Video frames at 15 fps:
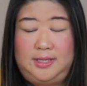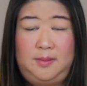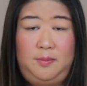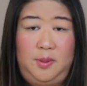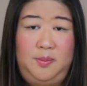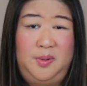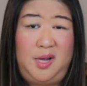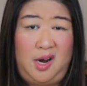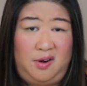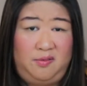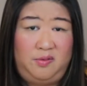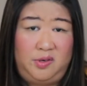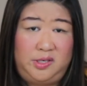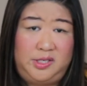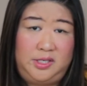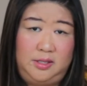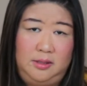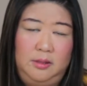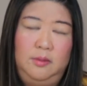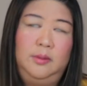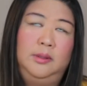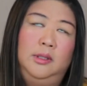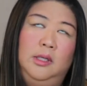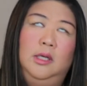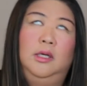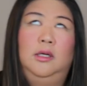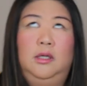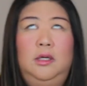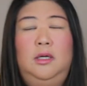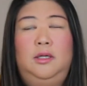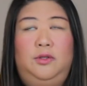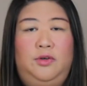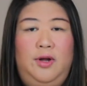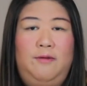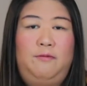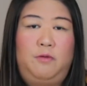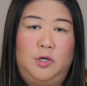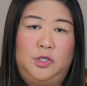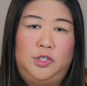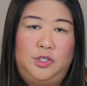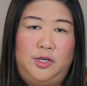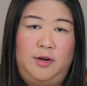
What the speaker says: some people are forced. Well, they're not forced to